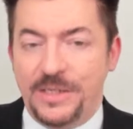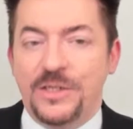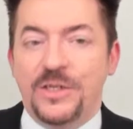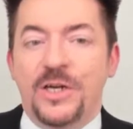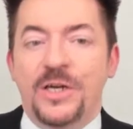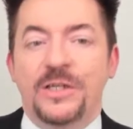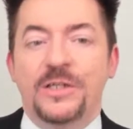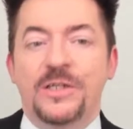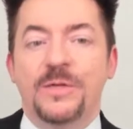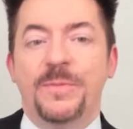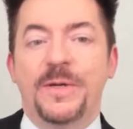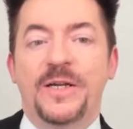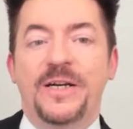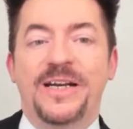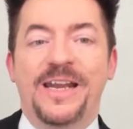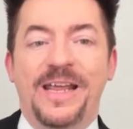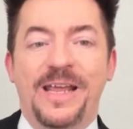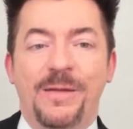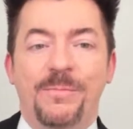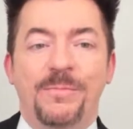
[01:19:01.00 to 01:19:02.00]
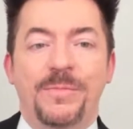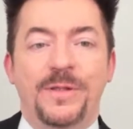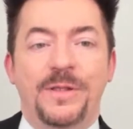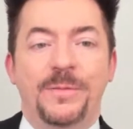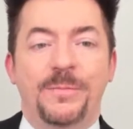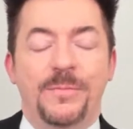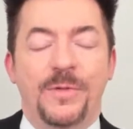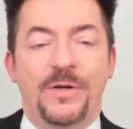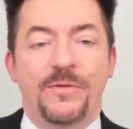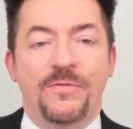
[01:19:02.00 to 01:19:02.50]
talked about an
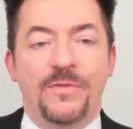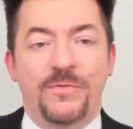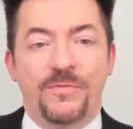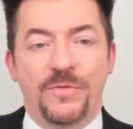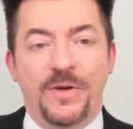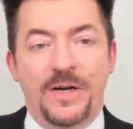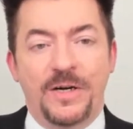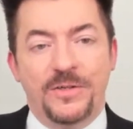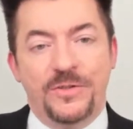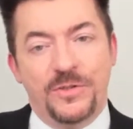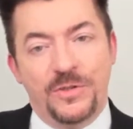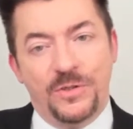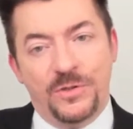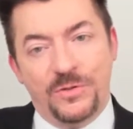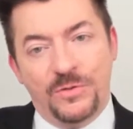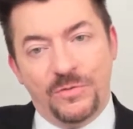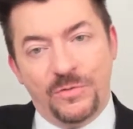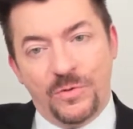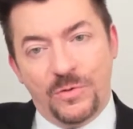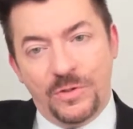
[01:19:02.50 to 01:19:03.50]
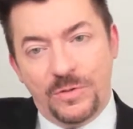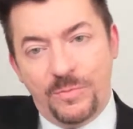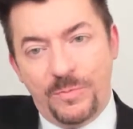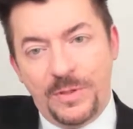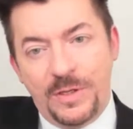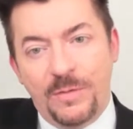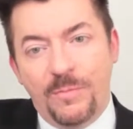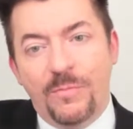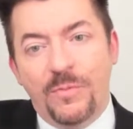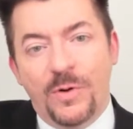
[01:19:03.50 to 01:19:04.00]
emblem of the Firestones, of course,
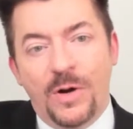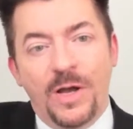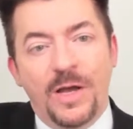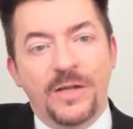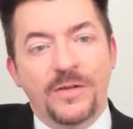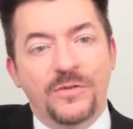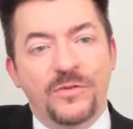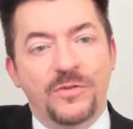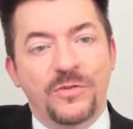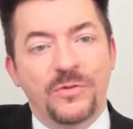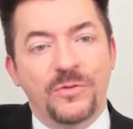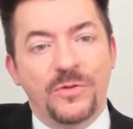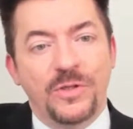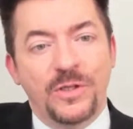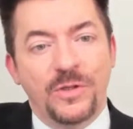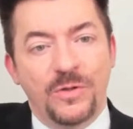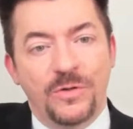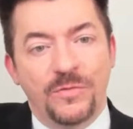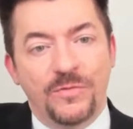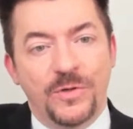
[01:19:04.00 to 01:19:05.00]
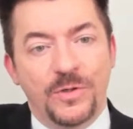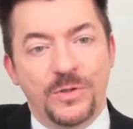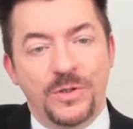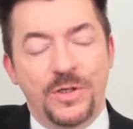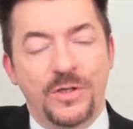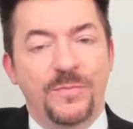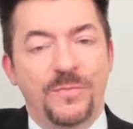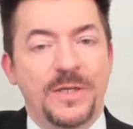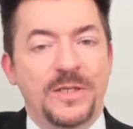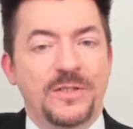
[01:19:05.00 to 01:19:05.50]
being brought to the
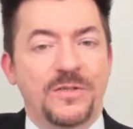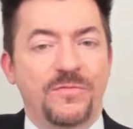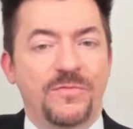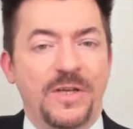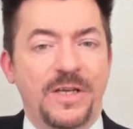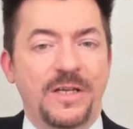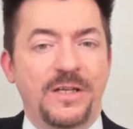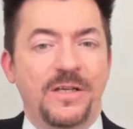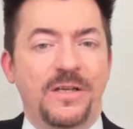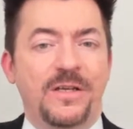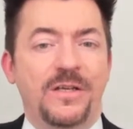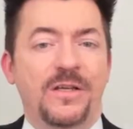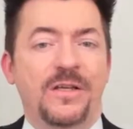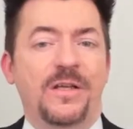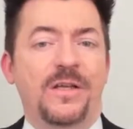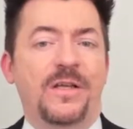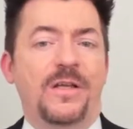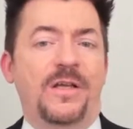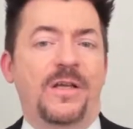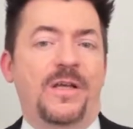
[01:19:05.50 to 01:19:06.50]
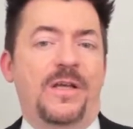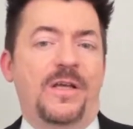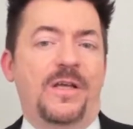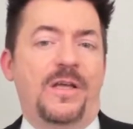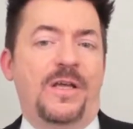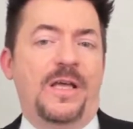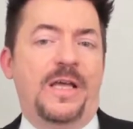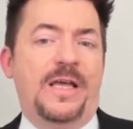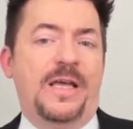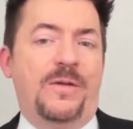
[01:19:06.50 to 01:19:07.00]
University of Pennsylvania
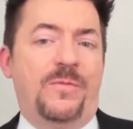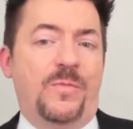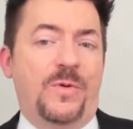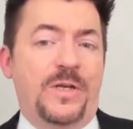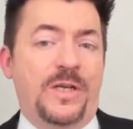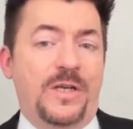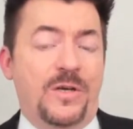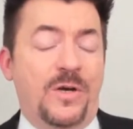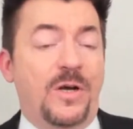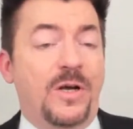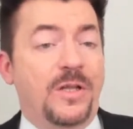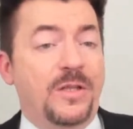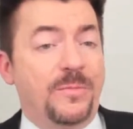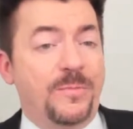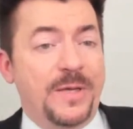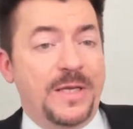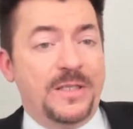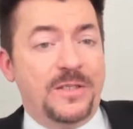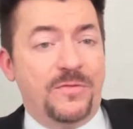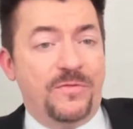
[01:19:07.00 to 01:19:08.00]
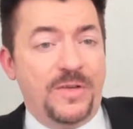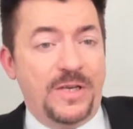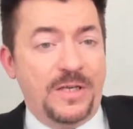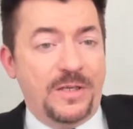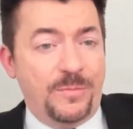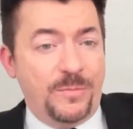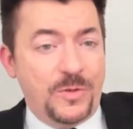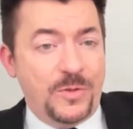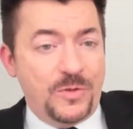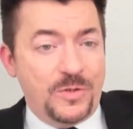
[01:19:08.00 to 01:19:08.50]
and what he called the
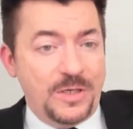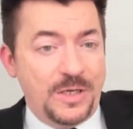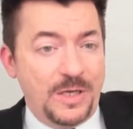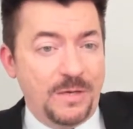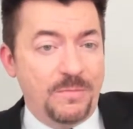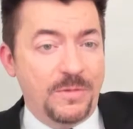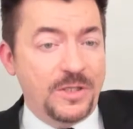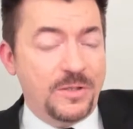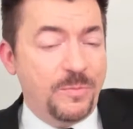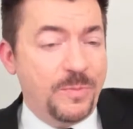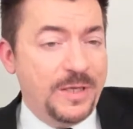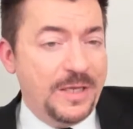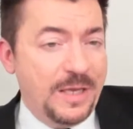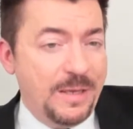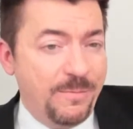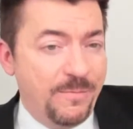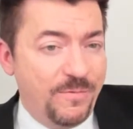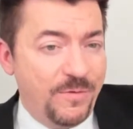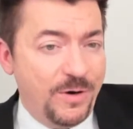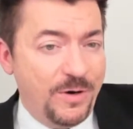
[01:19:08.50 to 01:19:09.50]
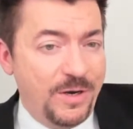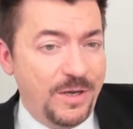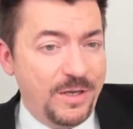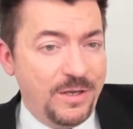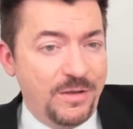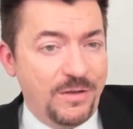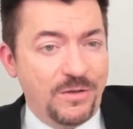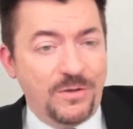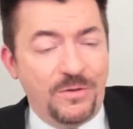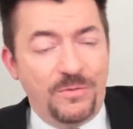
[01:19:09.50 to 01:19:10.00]
Pennsylvania Museum. And this became
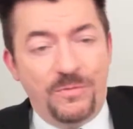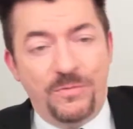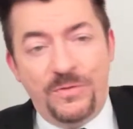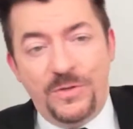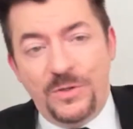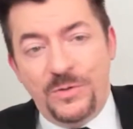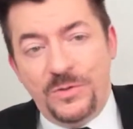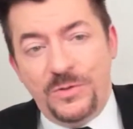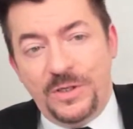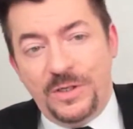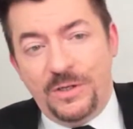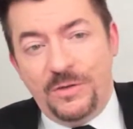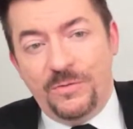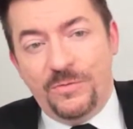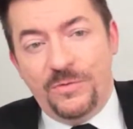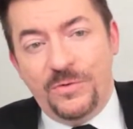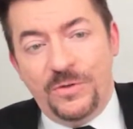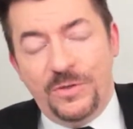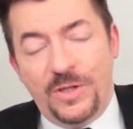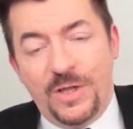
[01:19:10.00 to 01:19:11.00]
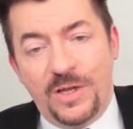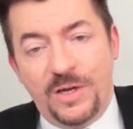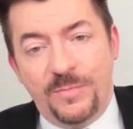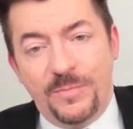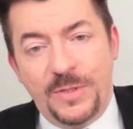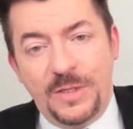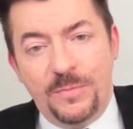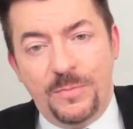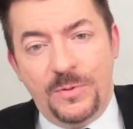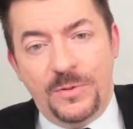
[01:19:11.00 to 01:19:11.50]
very confusing for a lot of
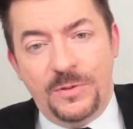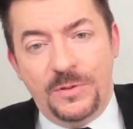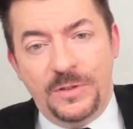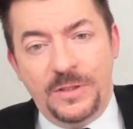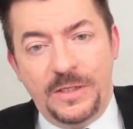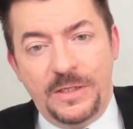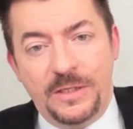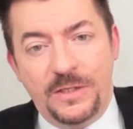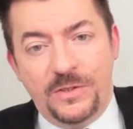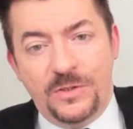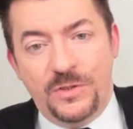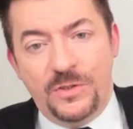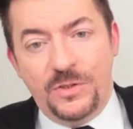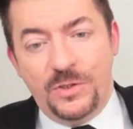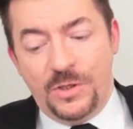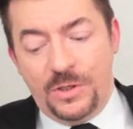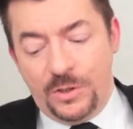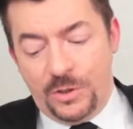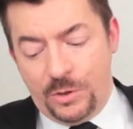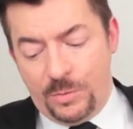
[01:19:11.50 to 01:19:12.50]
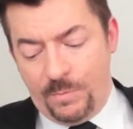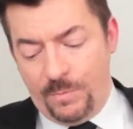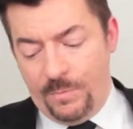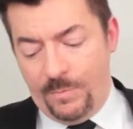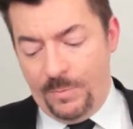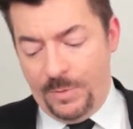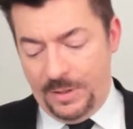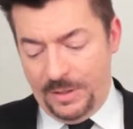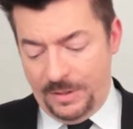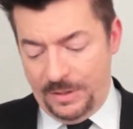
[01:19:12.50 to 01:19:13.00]
people in their search.
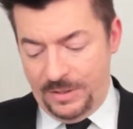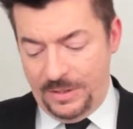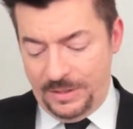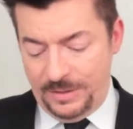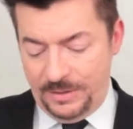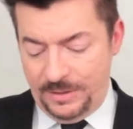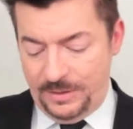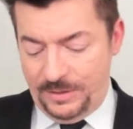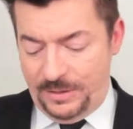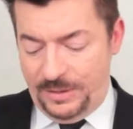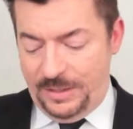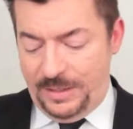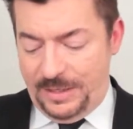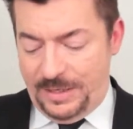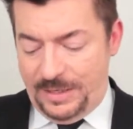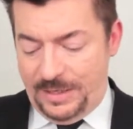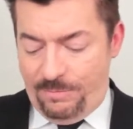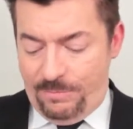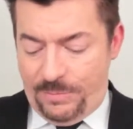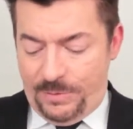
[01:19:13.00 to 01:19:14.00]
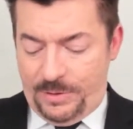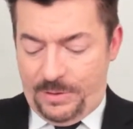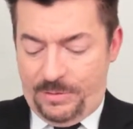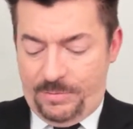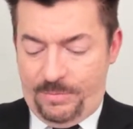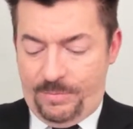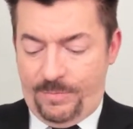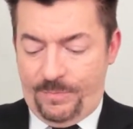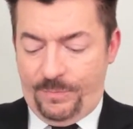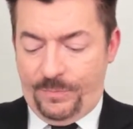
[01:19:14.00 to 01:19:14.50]
But this is the
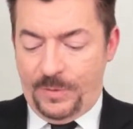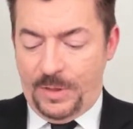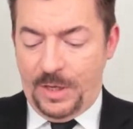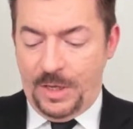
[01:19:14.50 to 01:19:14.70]
emblem